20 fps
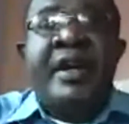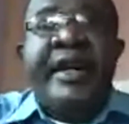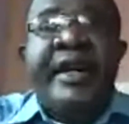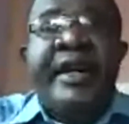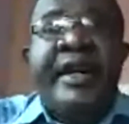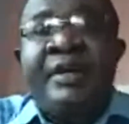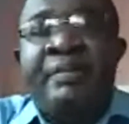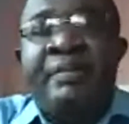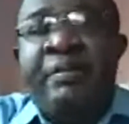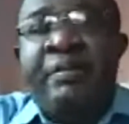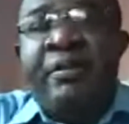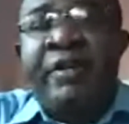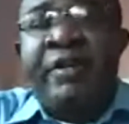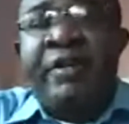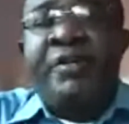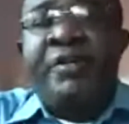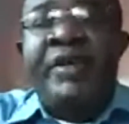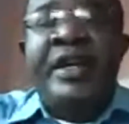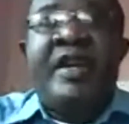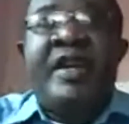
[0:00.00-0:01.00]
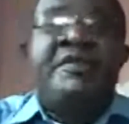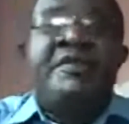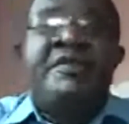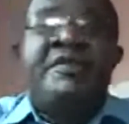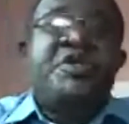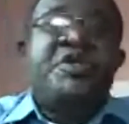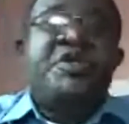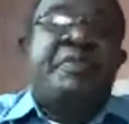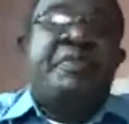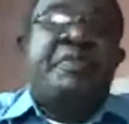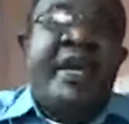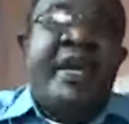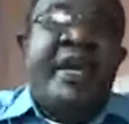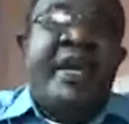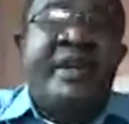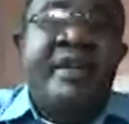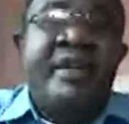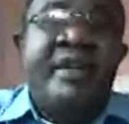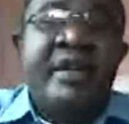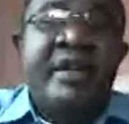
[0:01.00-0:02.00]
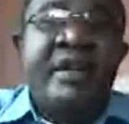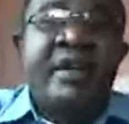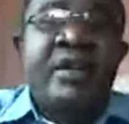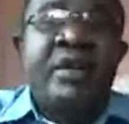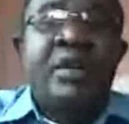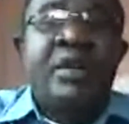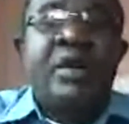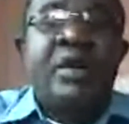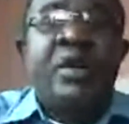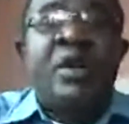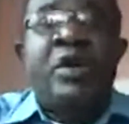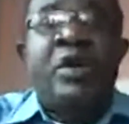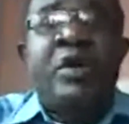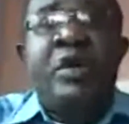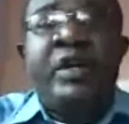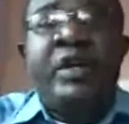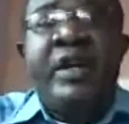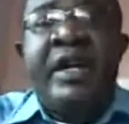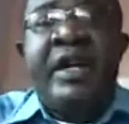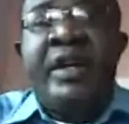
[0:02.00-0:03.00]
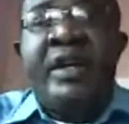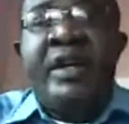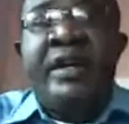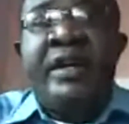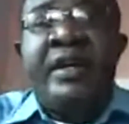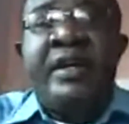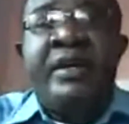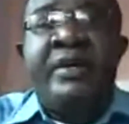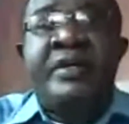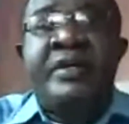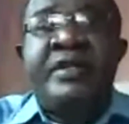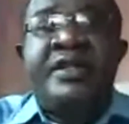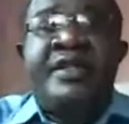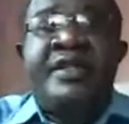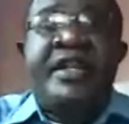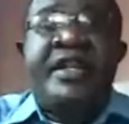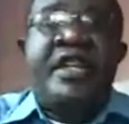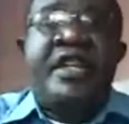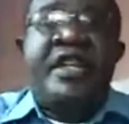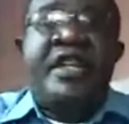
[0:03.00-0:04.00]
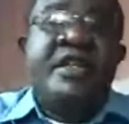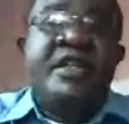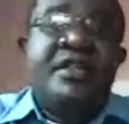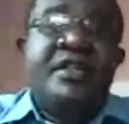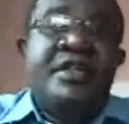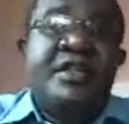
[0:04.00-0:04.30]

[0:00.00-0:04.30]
At a point, we have to suspend all send